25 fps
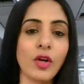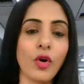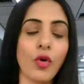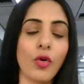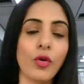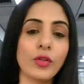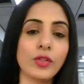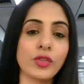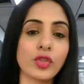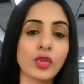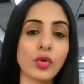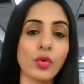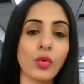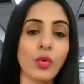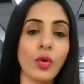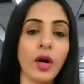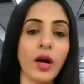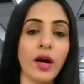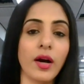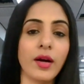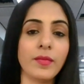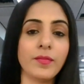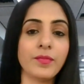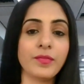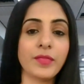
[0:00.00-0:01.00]
also
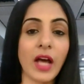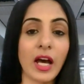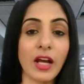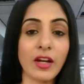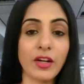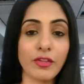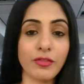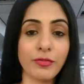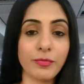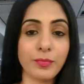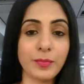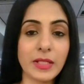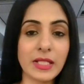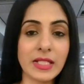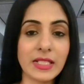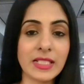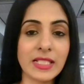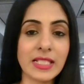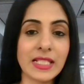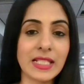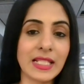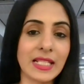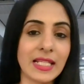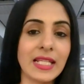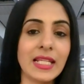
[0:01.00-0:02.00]
uh, Tarav P T
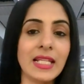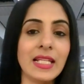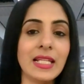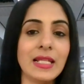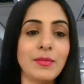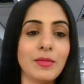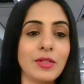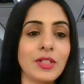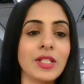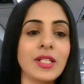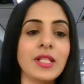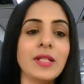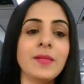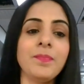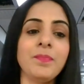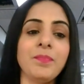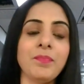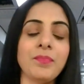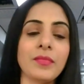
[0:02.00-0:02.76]
E Limited,